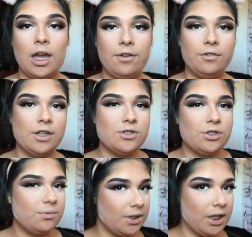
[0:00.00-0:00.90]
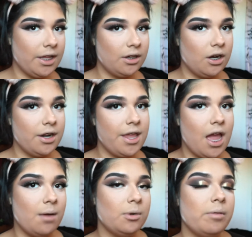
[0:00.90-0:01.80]
I forgot to do wing liner on a
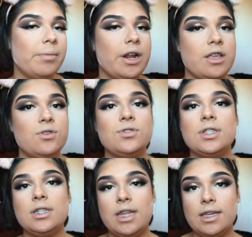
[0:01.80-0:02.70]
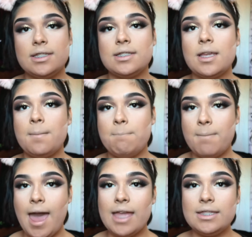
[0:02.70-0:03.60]
camera, but I used the NYX
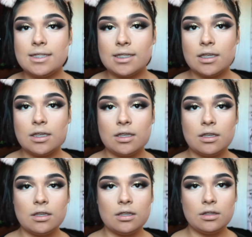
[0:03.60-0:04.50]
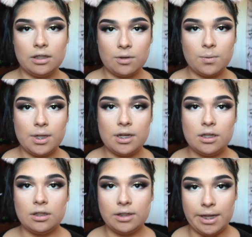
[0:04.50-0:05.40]
Matte Liquid
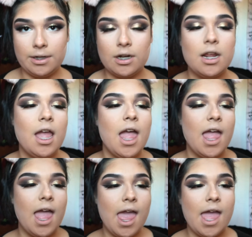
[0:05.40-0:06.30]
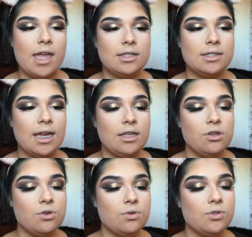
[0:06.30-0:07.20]
Liner, and I
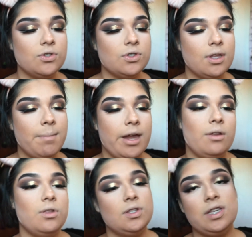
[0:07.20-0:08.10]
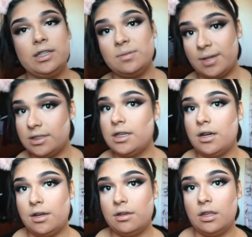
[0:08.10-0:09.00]
used the Better Than Sex
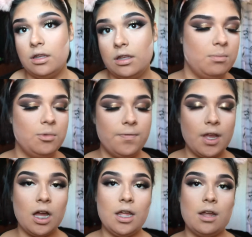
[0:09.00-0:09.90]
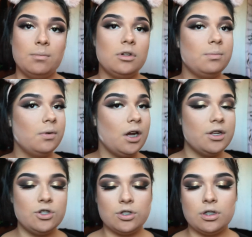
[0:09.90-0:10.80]
mascara. Moving on, I'm going to
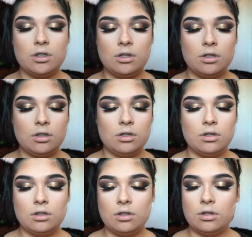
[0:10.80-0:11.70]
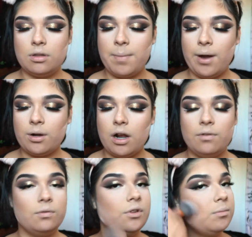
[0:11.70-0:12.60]
brush the powder
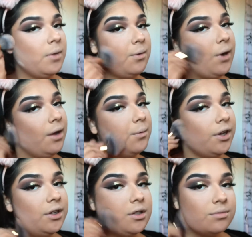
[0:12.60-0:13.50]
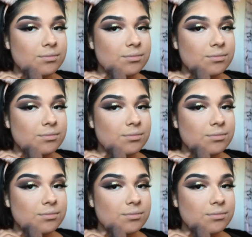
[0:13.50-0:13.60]
off with my Y1.